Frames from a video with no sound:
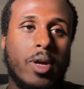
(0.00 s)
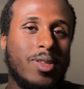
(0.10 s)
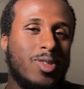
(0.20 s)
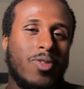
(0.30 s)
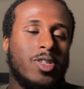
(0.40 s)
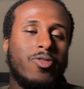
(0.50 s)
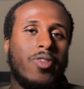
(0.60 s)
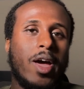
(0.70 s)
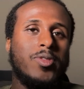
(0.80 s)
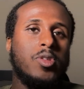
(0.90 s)

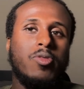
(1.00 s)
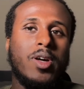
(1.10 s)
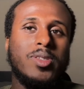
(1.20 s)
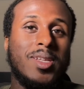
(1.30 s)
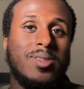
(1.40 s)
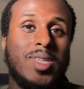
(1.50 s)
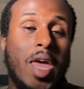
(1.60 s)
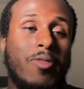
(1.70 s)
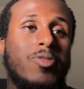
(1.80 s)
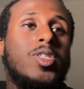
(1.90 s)
2005 to 2010, 15,